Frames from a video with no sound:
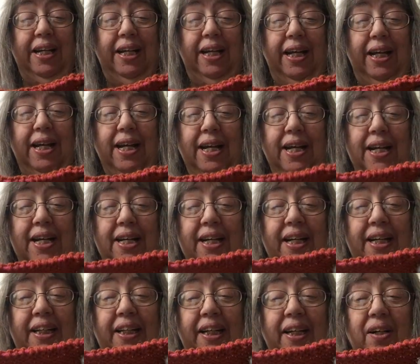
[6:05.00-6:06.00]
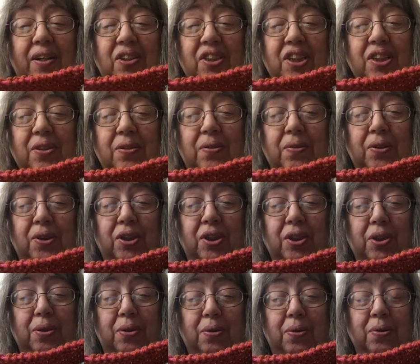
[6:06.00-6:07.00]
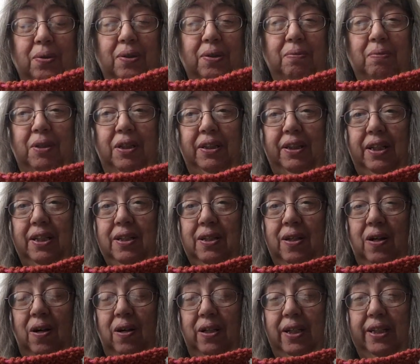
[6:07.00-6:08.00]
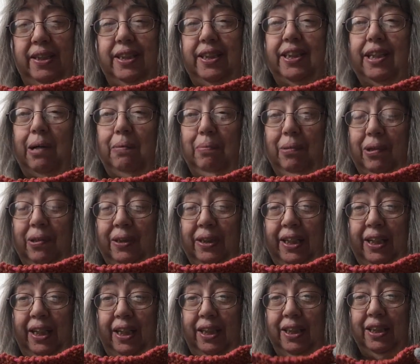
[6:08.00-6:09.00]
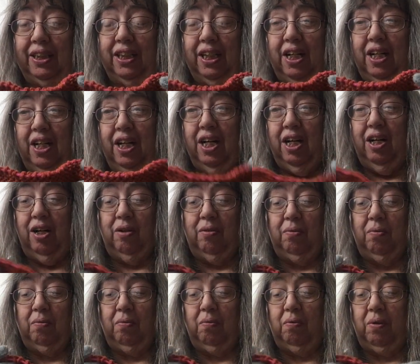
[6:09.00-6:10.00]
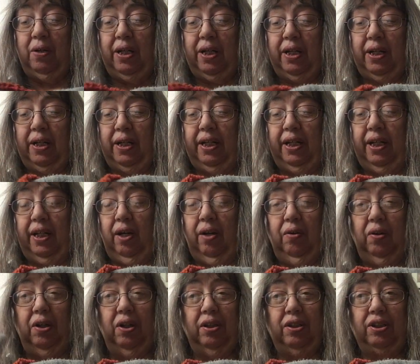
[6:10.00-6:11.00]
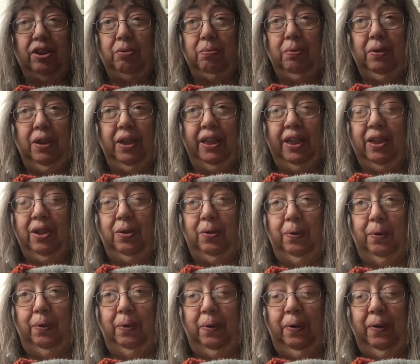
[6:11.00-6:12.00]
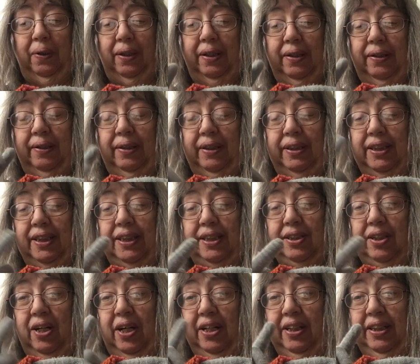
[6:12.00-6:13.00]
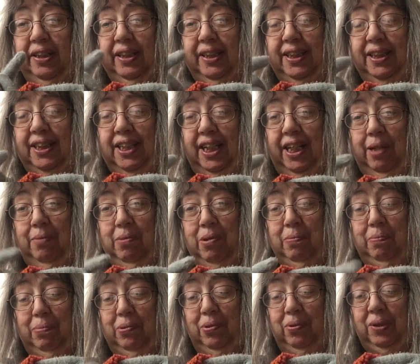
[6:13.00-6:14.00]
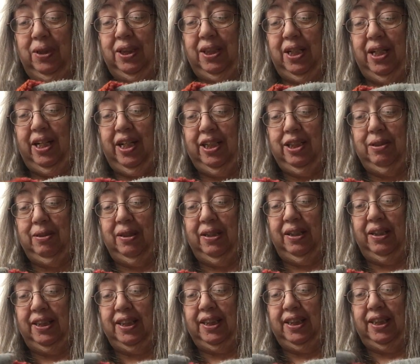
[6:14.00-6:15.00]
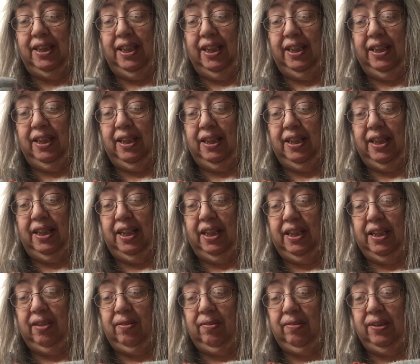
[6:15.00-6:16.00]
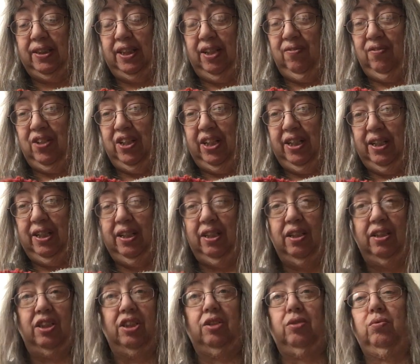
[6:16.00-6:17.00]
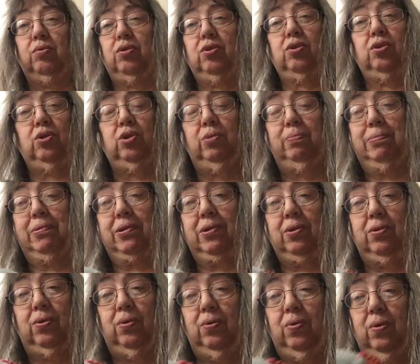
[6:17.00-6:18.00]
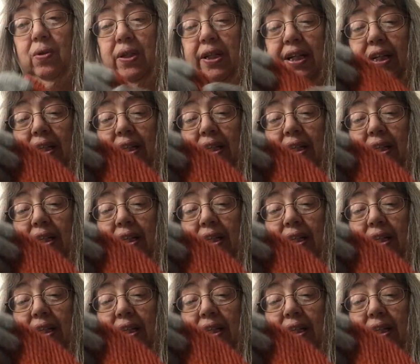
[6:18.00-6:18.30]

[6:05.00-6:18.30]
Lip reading: Yeah, and he also showed what you call a double knit, where it looks really cool. It's kind of the same on both sides, and it's like thick or something. It's super cool.